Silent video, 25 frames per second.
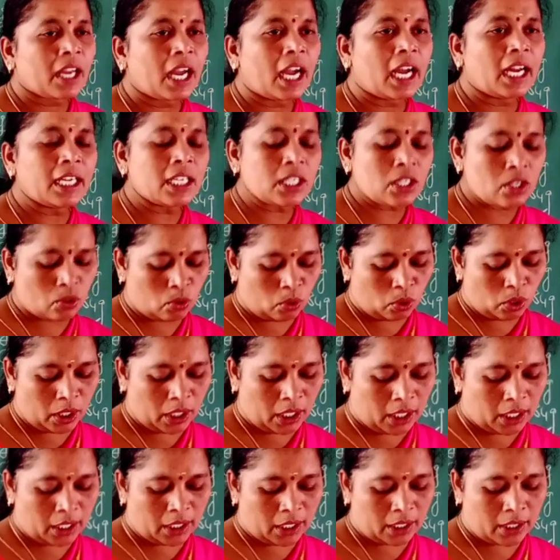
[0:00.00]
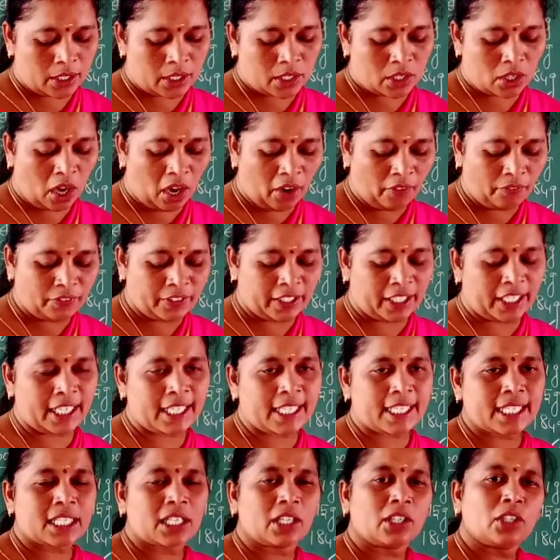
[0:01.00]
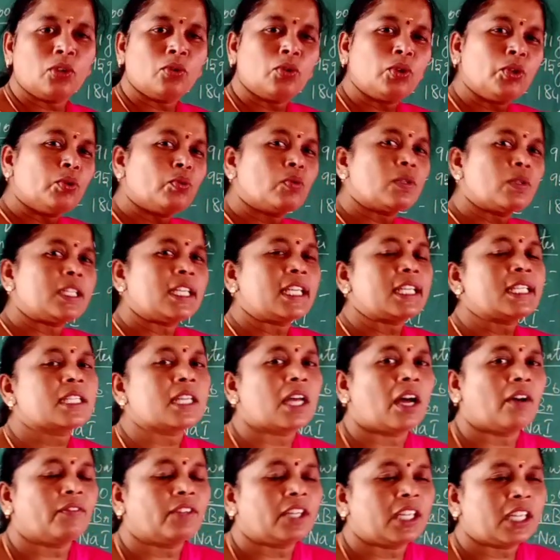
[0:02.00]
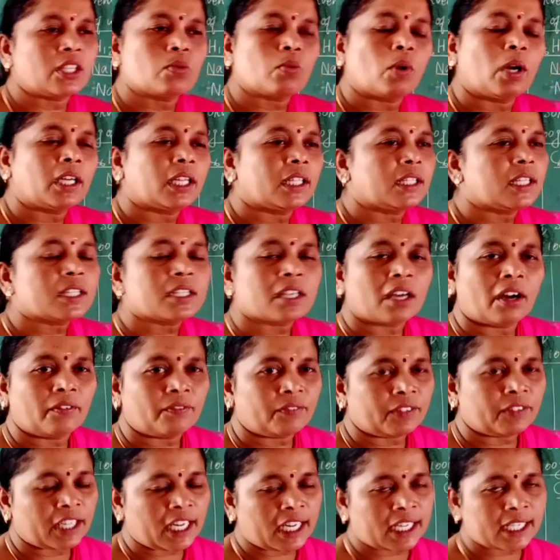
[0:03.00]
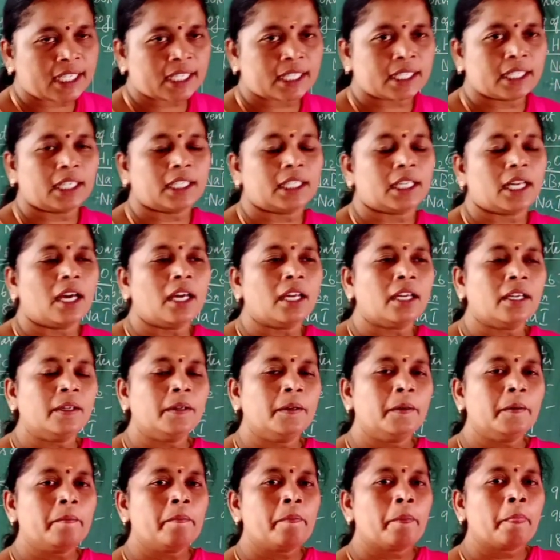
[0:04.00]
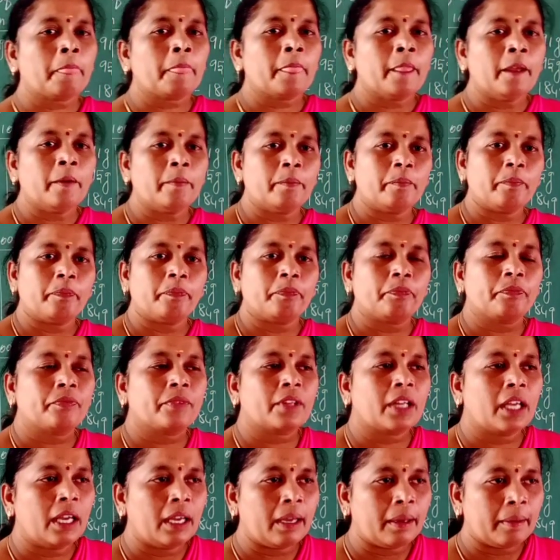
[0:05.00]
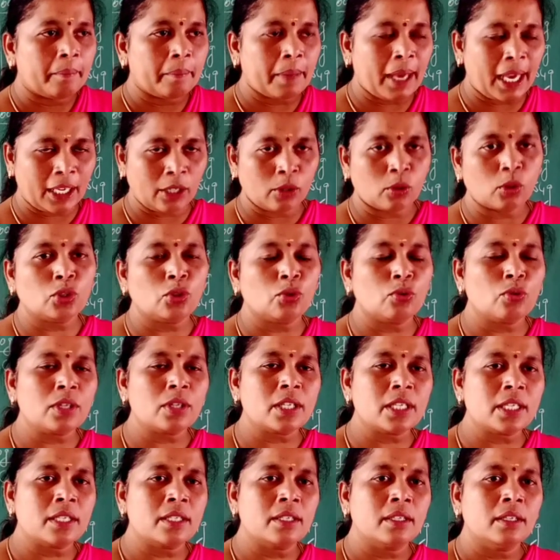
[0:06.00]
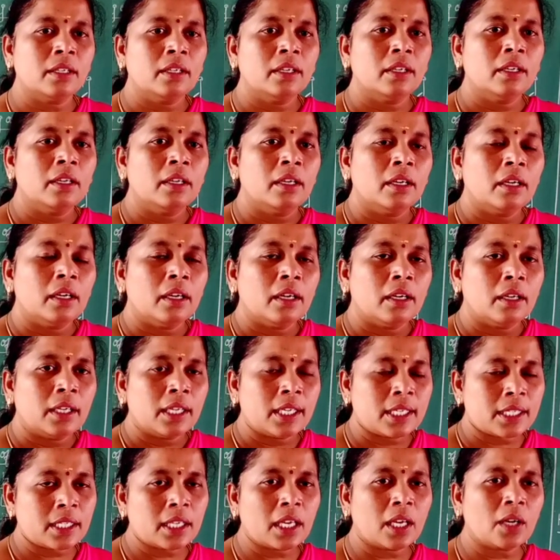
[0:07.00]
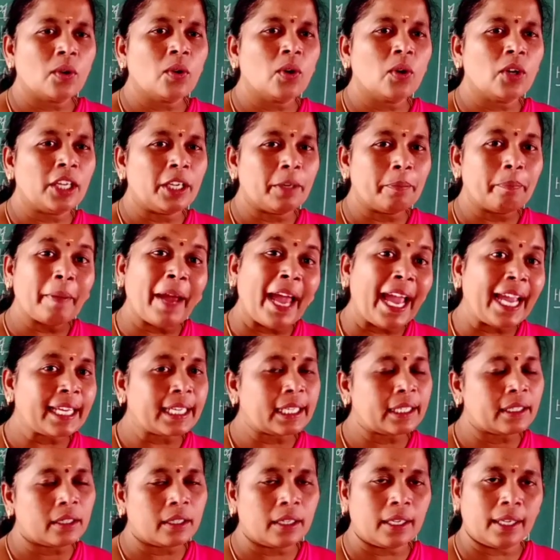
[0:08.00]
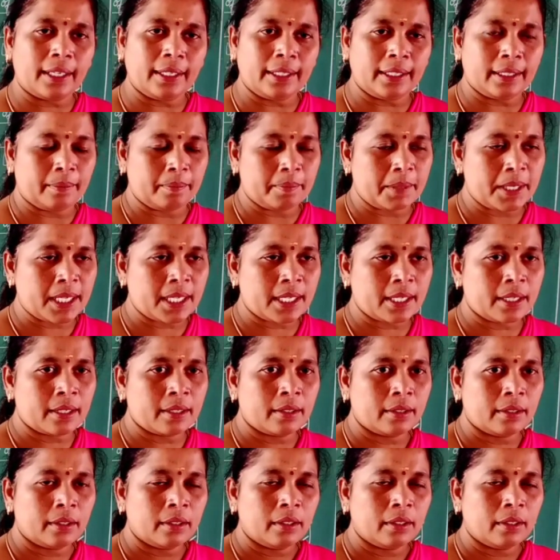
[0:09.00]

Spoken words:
And soda, soft drinks. You using soft drinks. What are the soft drinks? That are mango juice. Yes or no? In packeted items.